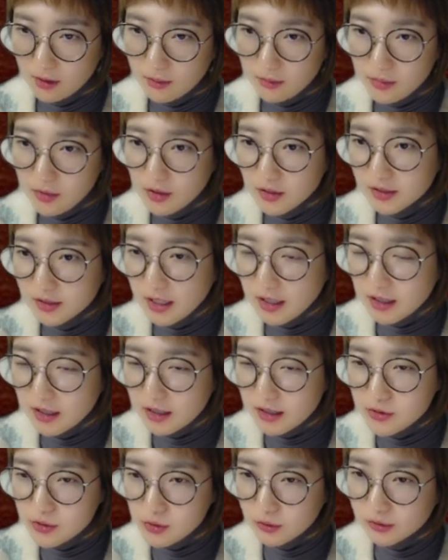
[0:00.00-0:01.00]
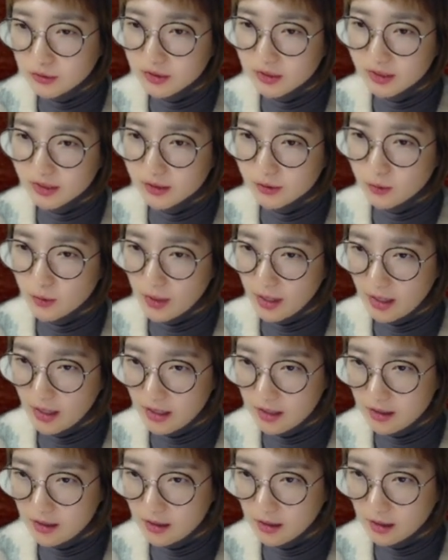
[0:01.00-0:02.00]
Byun Sangil chose this
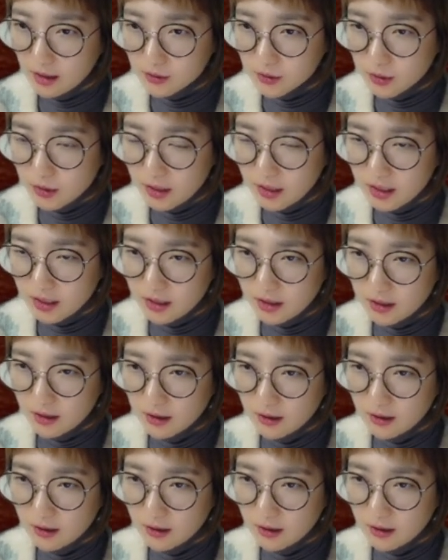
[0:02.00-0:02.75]
way. Actually,